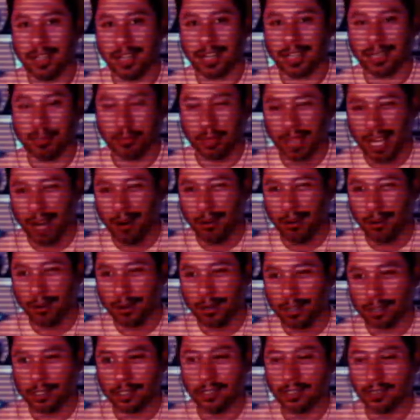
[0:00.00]
I've made the
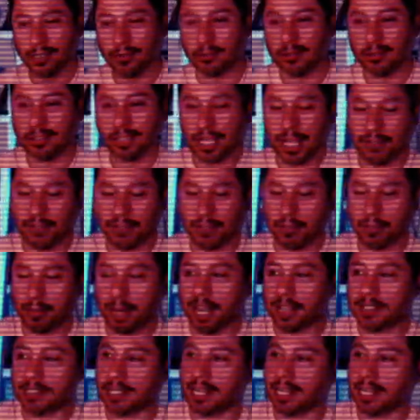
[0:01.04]
case that you want to be
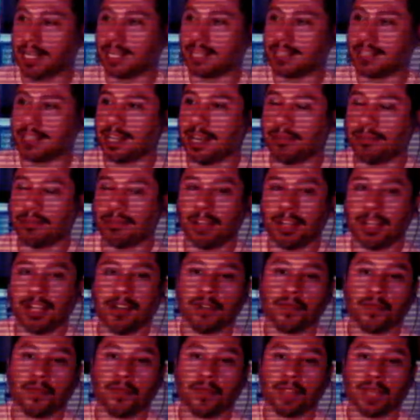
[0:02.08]
positioned as a
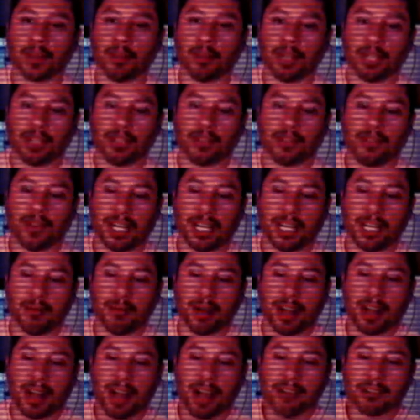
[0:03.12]
luxury good as opposed to a
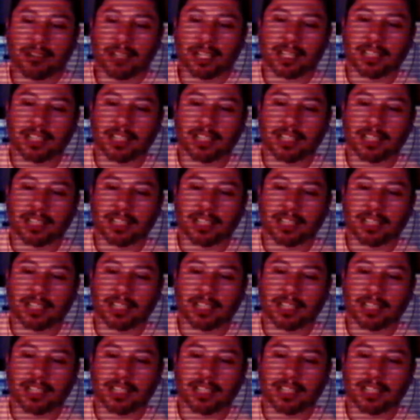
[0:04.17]
commodity,